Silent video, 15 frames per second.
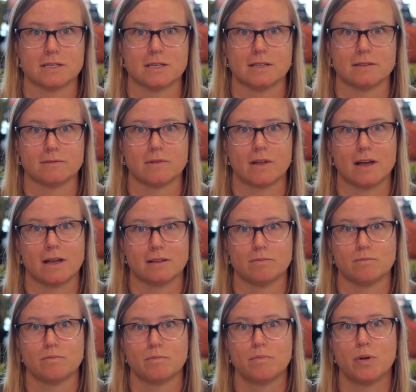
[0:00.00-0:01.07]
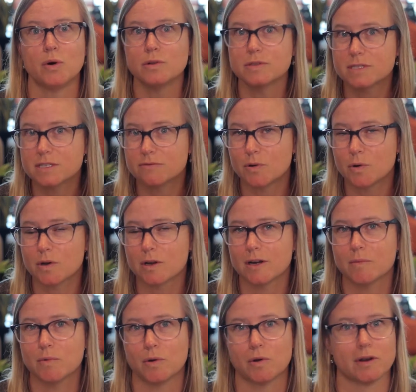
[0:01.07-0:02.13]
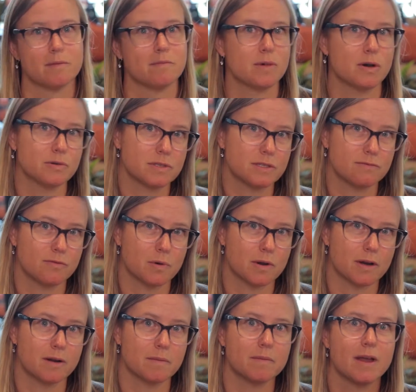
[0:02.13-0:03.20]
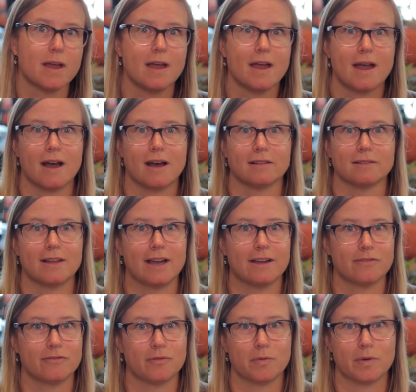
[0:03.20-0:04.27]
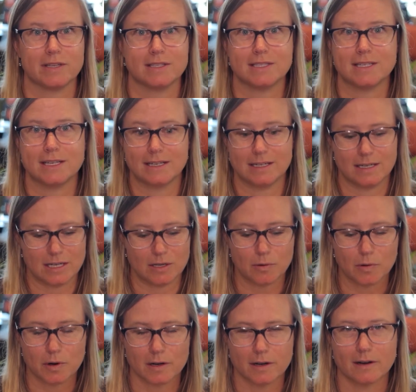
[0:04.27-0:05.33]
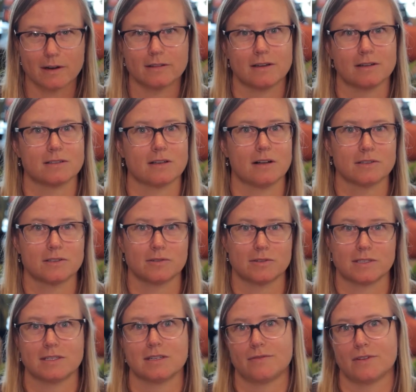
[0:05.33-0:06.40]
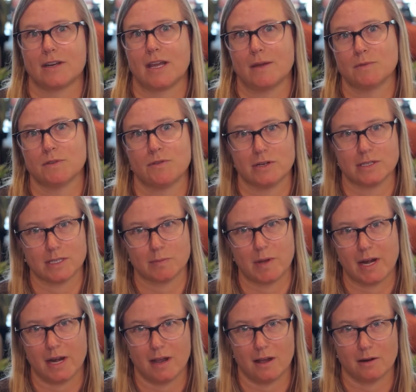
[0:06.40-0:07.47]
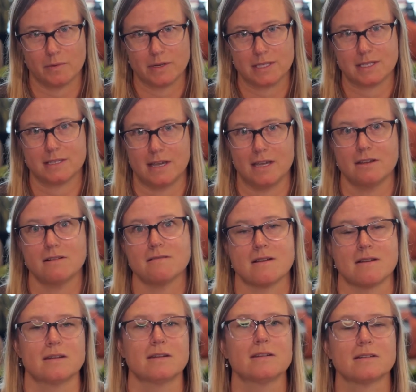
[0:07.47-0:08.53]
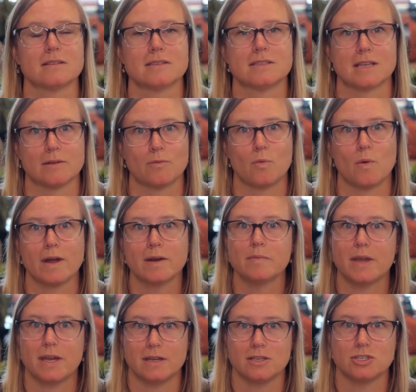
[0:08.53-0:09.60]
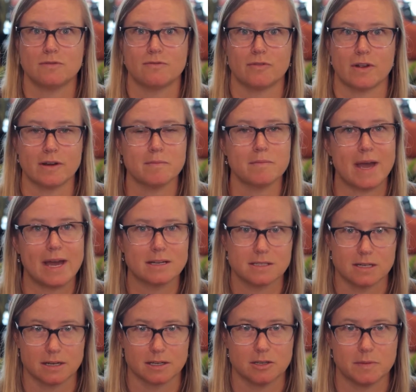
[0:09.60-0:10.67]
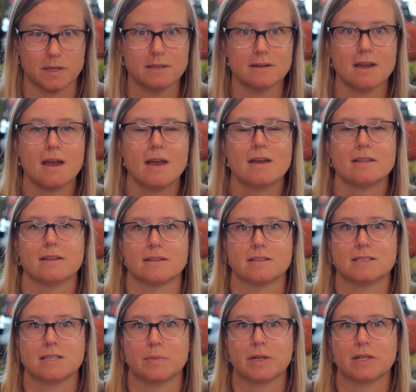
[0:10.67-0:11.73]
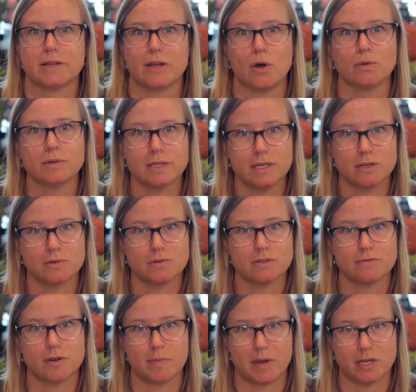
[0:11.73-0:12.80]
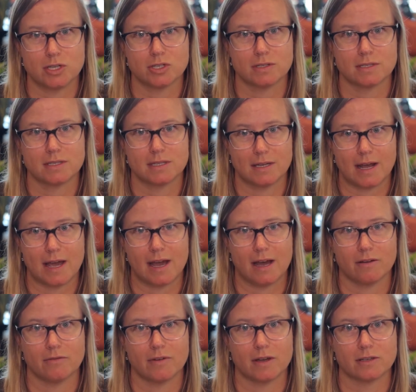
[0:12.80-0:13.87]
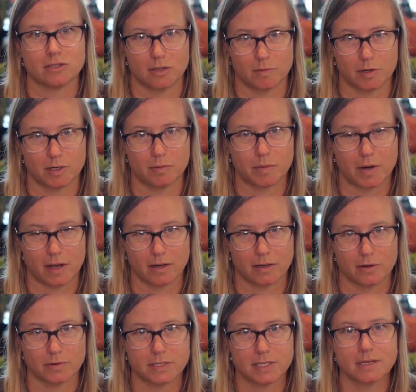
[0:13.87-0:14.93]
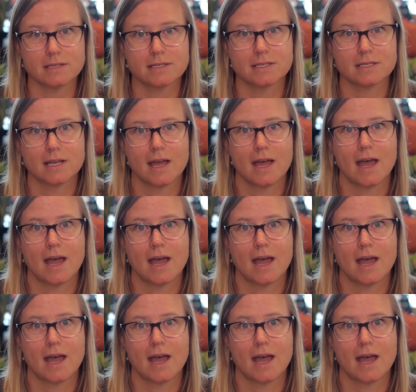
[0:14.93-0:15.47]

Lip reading: a POLST form or a MOST form, a life with dignity order. There's all sorts of different names for it depending on what state you're in. It's a 1-page front and back document that is typically only used for patients that have a terminal prognosis.